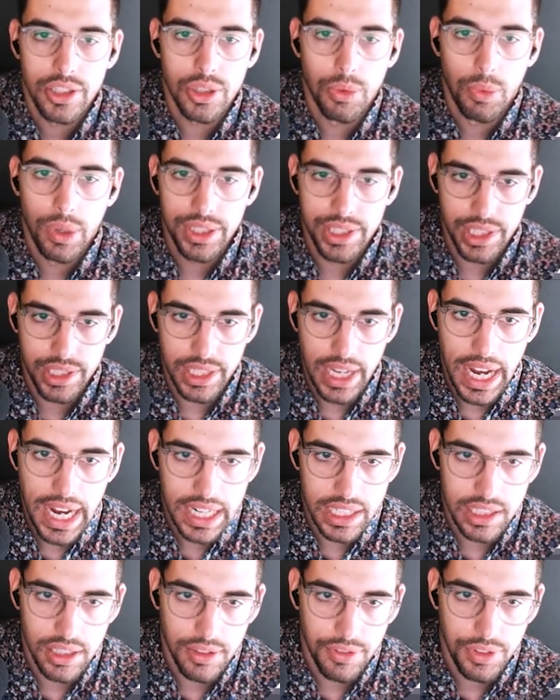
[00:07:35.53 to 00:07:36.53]
So once it's
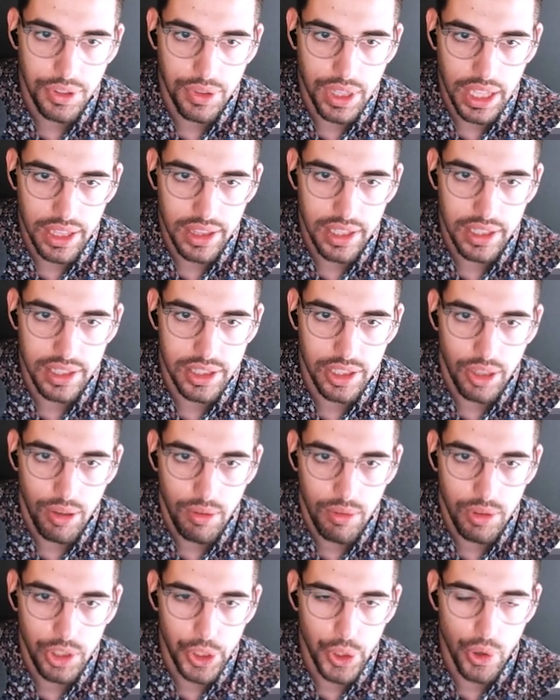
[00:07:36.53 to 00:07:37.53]
active, you get this
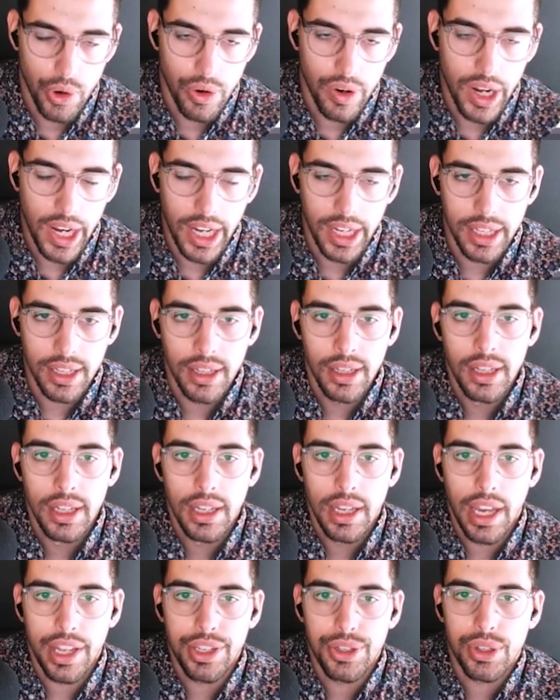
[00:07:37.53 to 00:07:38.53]
URI,
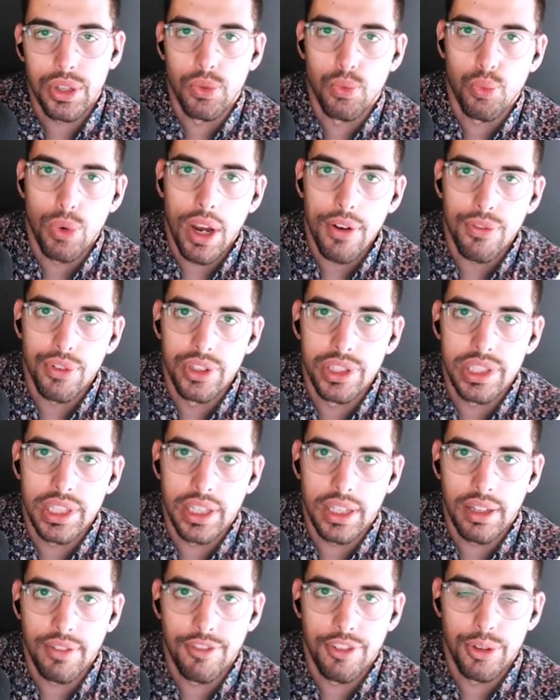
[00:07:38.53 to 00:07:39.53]
and you can reference
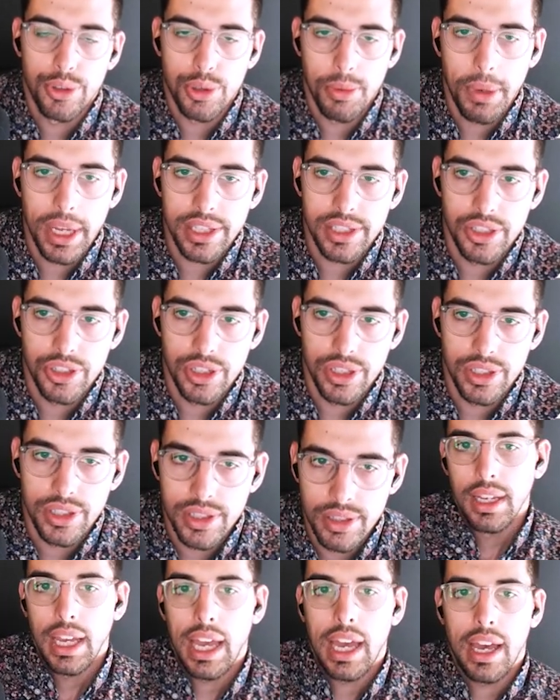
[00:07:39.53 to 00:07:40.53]
it in future
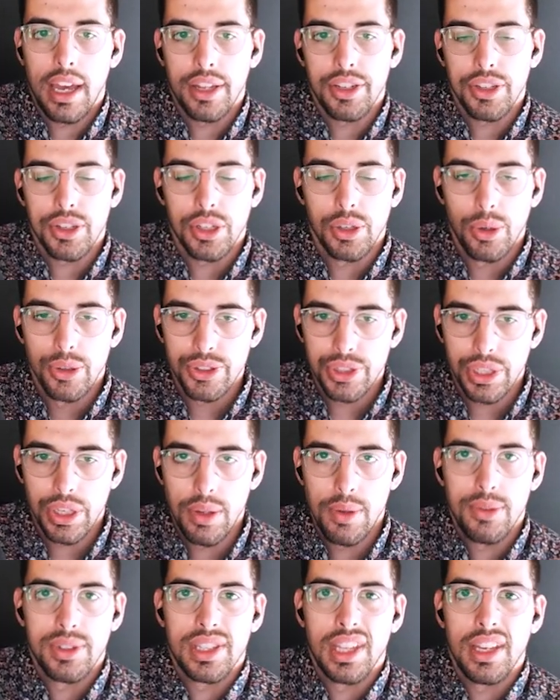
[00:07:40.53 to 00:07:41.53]
messages. And you can also
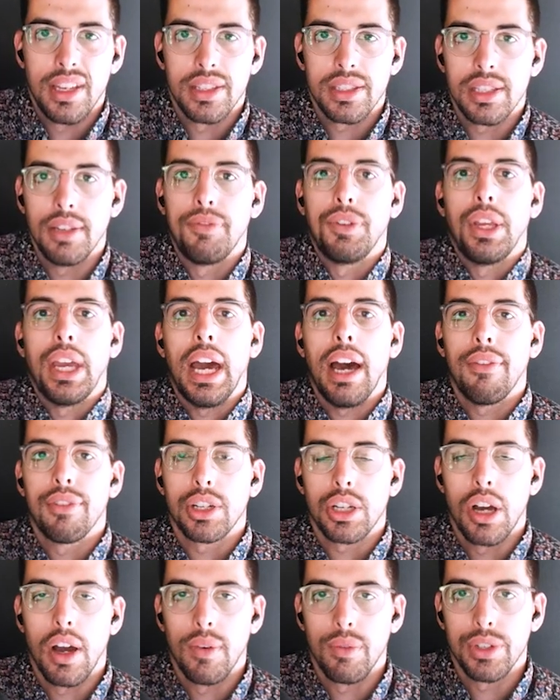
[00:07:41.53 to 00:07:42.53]
use this if you have a
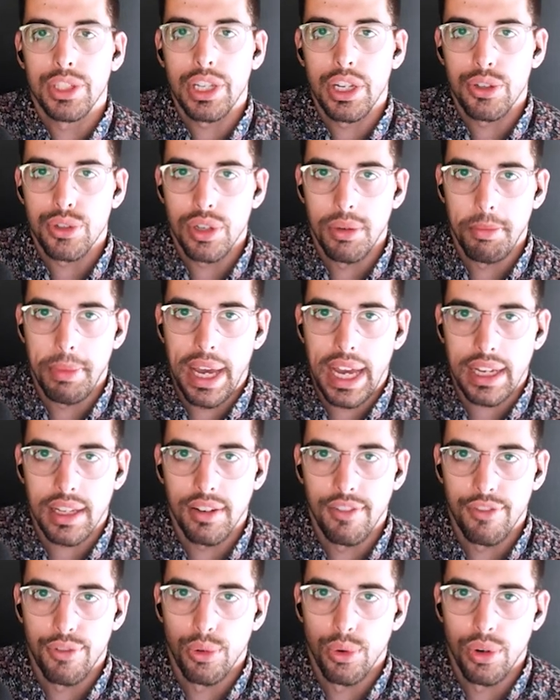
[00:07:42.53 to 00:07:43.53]
conversation back
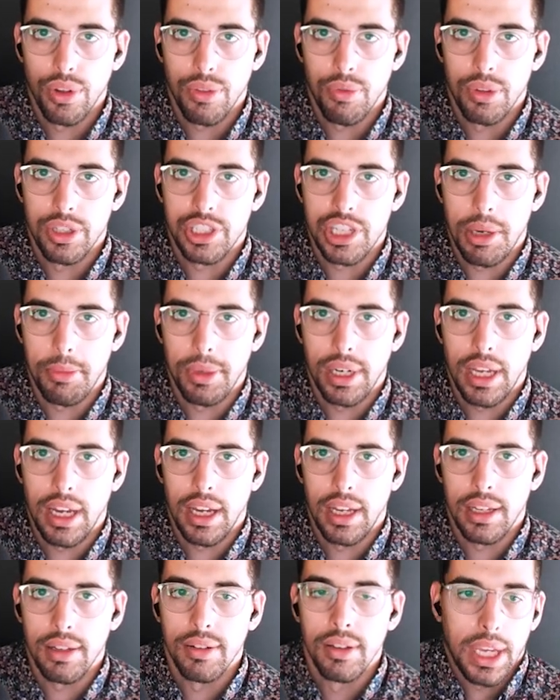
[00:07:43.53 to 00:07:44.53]
and forth with
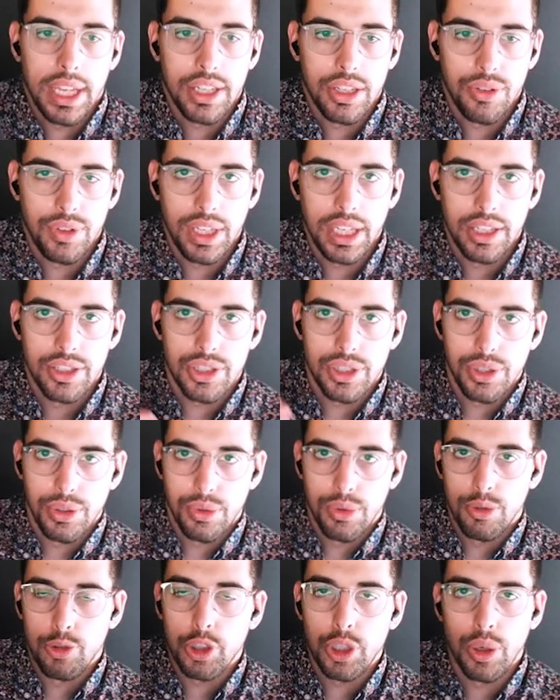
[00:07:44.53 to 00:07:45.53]
Gemini and you need
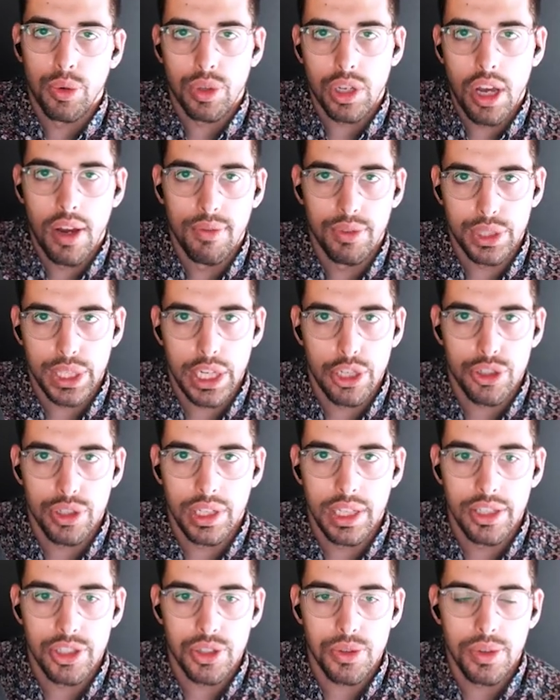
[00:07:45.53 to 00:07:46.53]
to show conversation
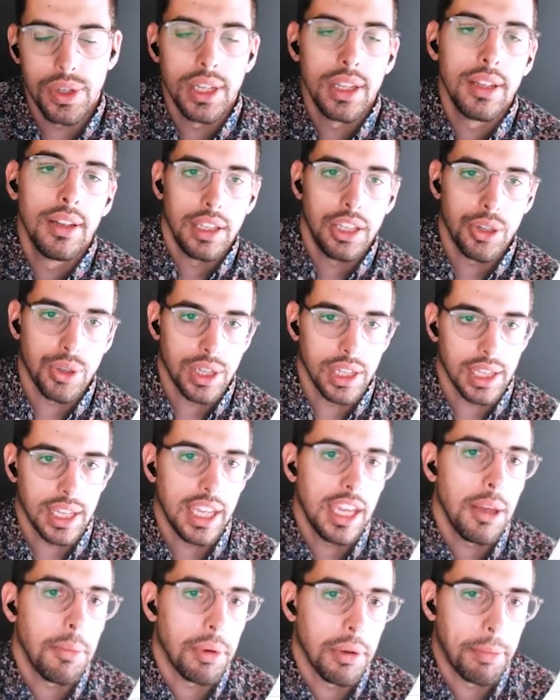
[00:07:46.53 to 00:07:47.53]
history. You can
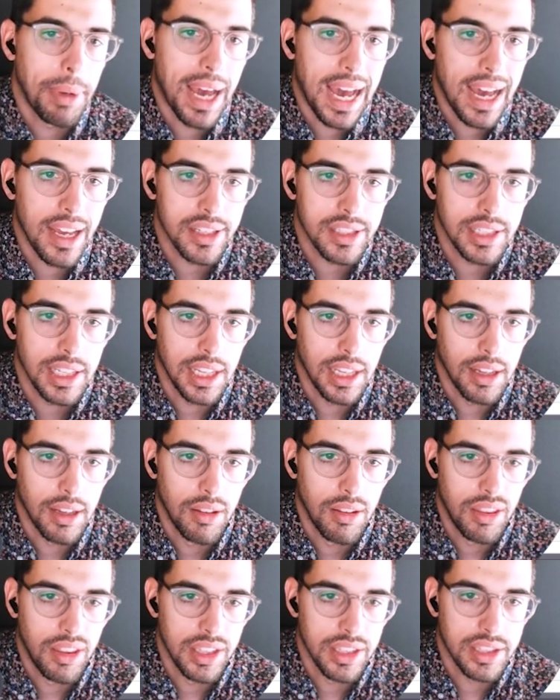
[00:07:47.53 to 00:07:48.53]
keep passing
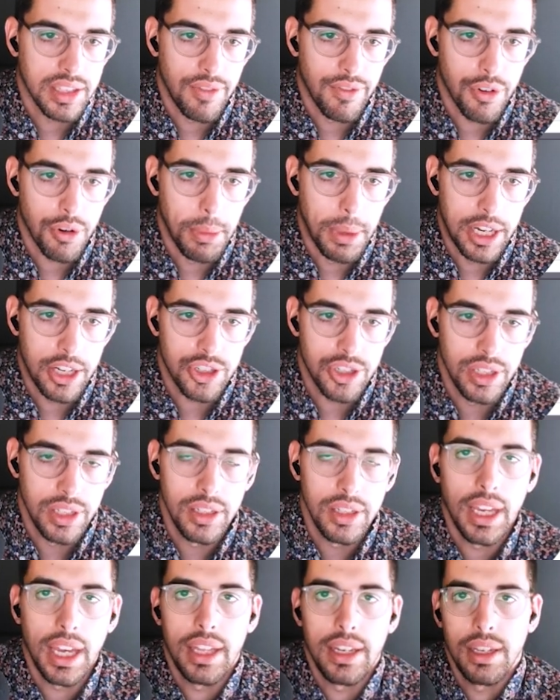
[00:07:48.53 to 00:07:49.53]
this
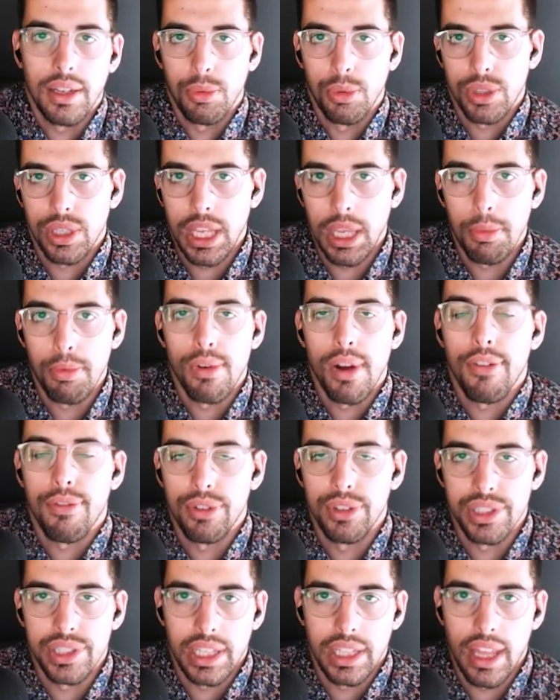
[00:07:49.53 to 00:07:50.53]
information and it will keep
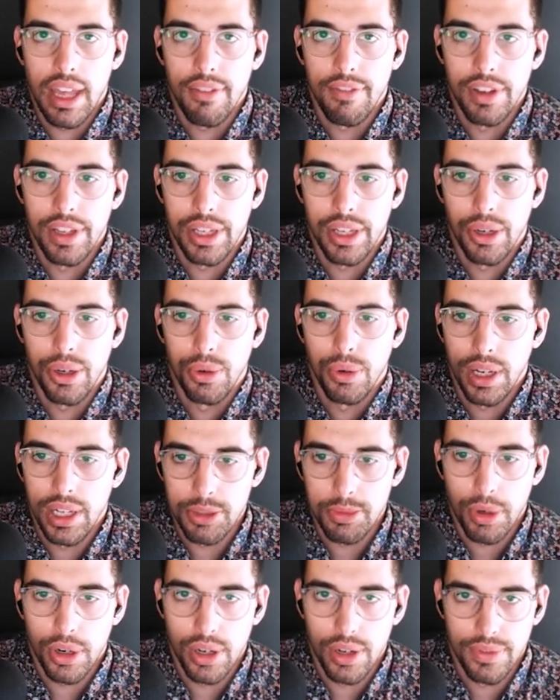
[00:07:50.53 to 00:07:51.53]
referencing that video
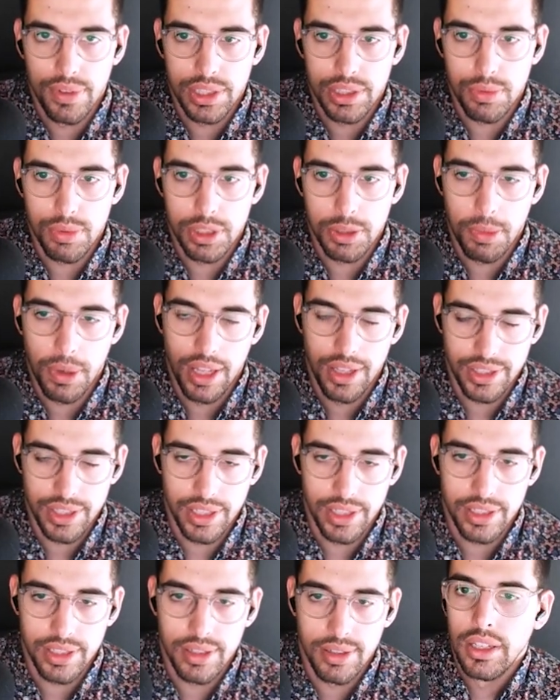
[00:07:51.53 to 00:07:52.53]
as part of its
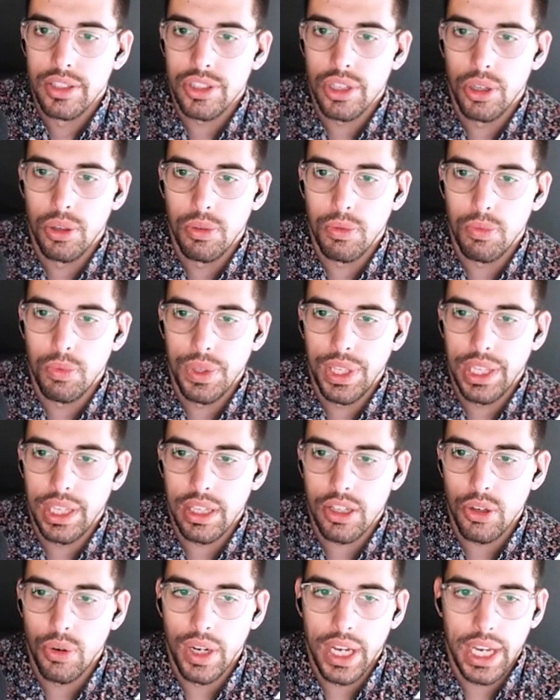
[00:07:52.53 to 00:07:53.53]
responses. So
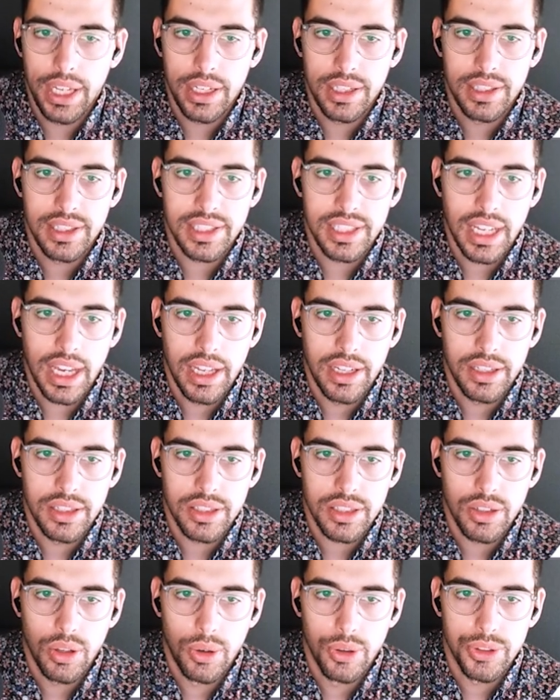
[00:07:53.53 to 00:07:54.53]
we go ahead and
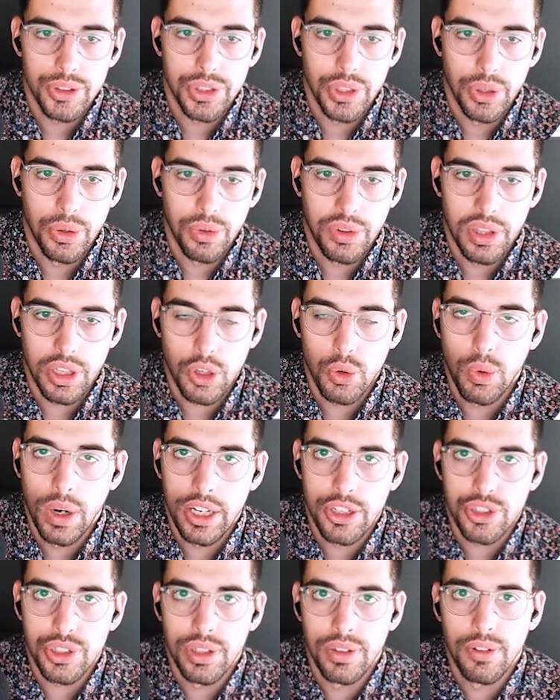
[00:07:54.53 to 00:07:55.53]
send also the
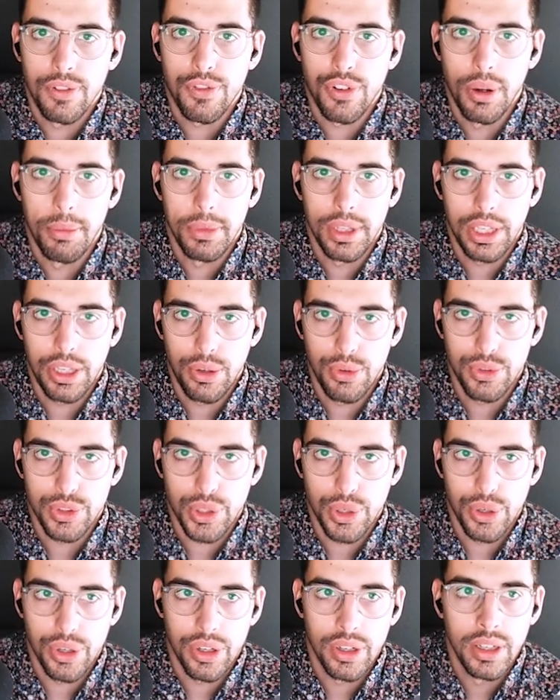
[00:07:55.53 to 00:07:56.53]
question from the
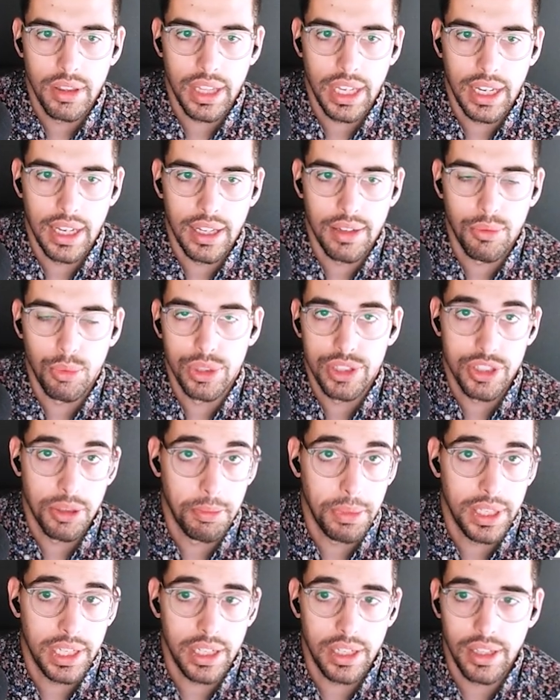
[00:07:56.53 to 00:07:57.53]
user that was
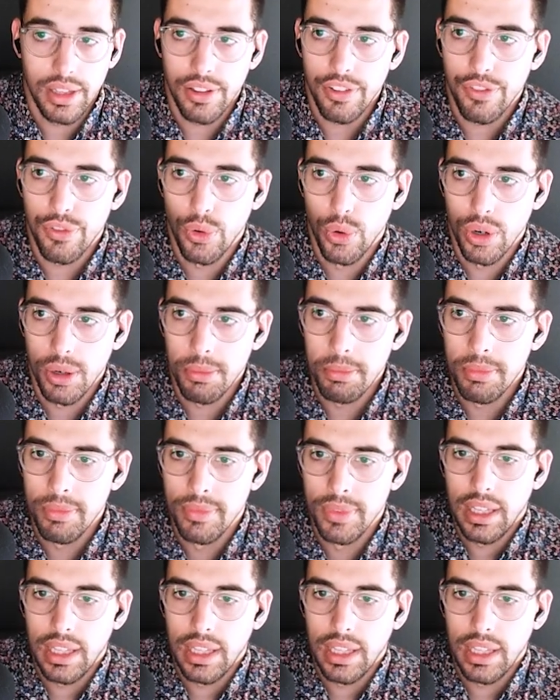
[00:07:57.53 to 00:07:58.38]
submitted in the form.